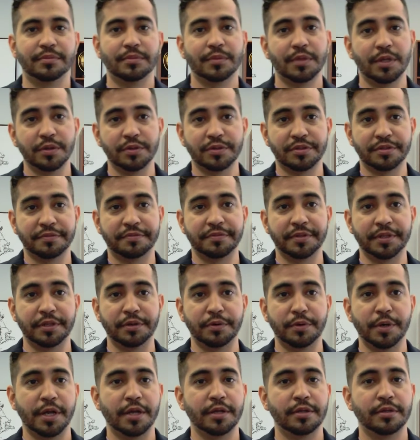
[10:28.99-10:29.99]
close to 50
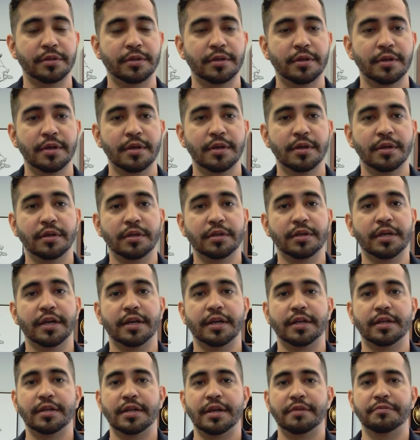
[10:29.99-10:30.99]
grand, you
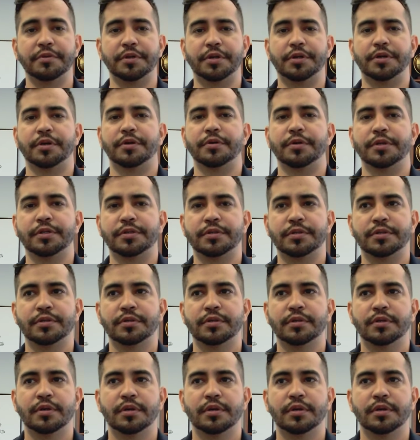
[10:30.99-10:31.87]
gotta have the courage,